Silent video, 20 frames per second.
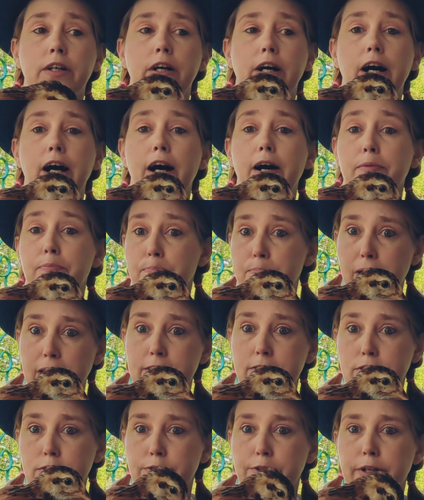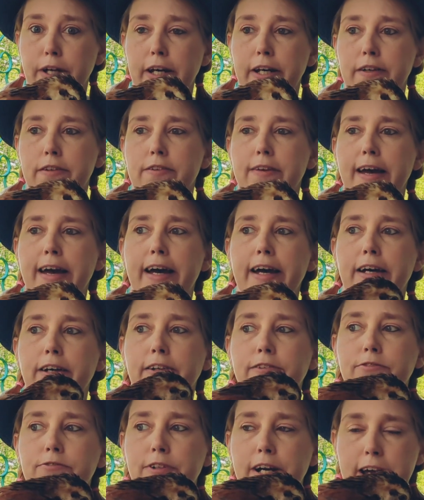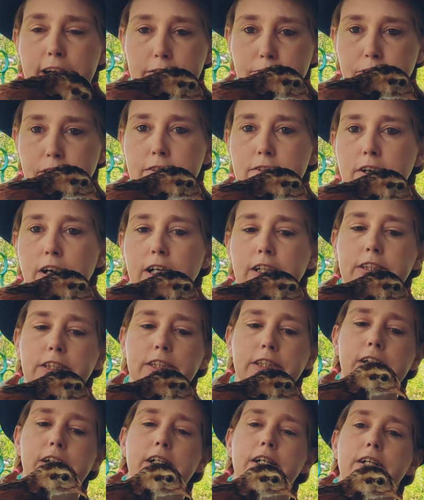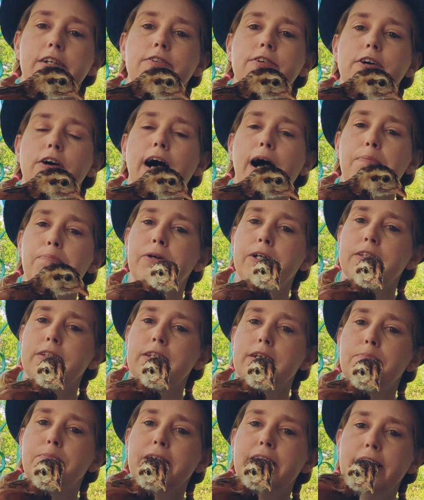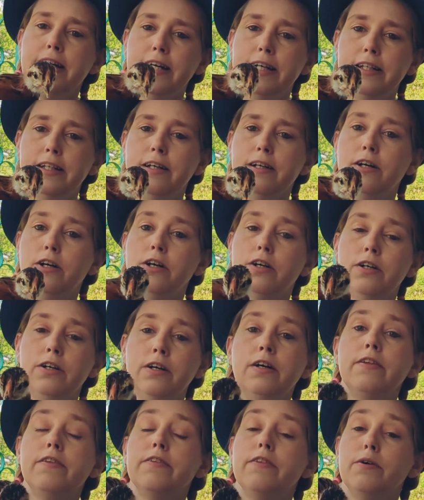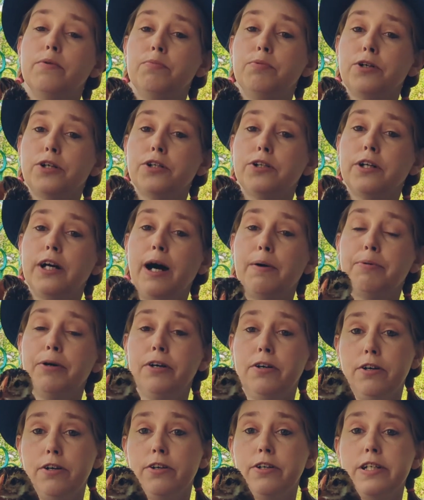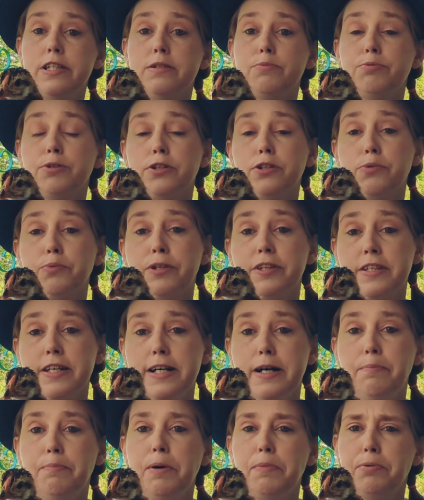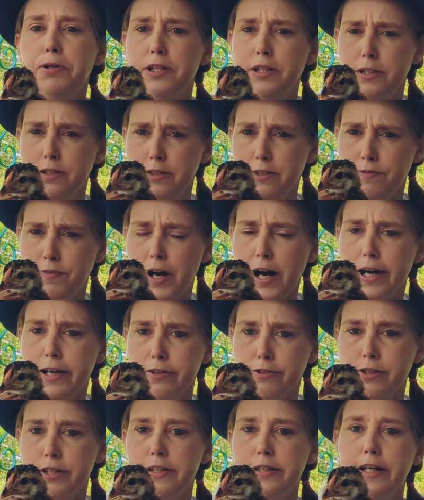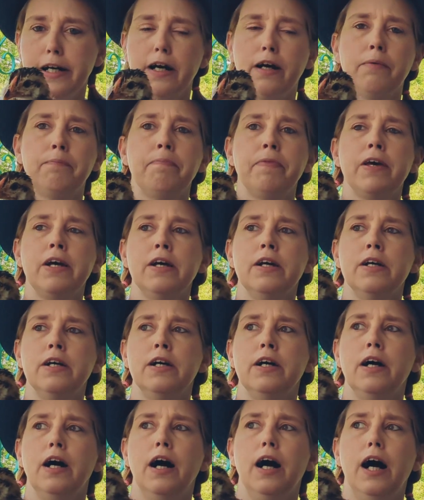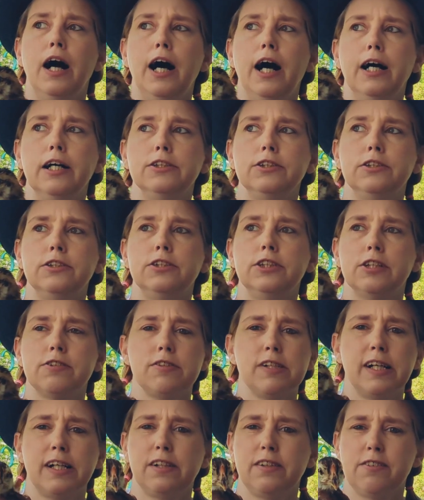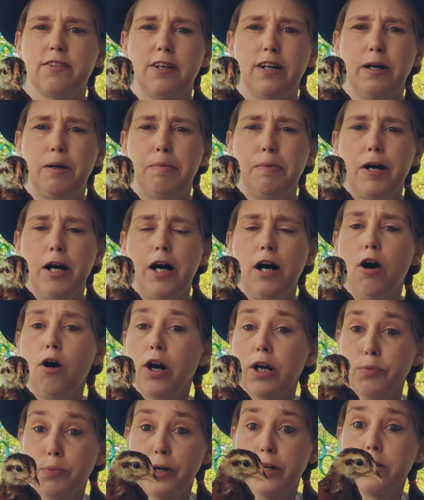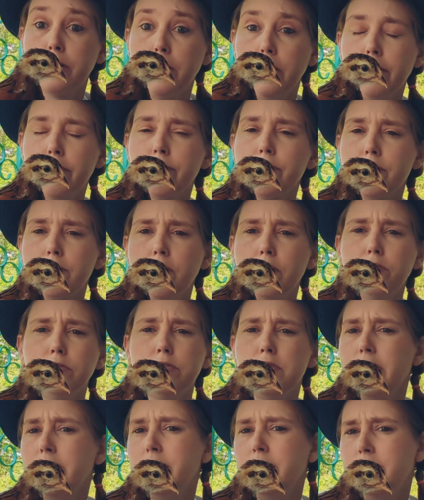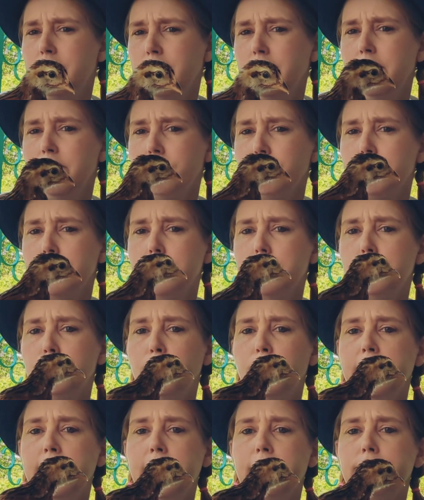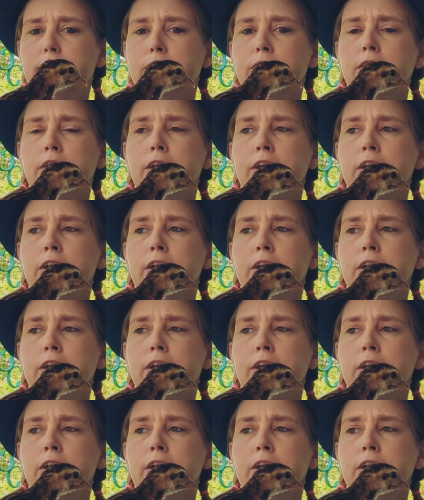My silver laced and red Sonia. So I put them in the brooder. I put her in the brooder with them, but put a divider in there. Just like some hardware cloths so they could see through or whatever.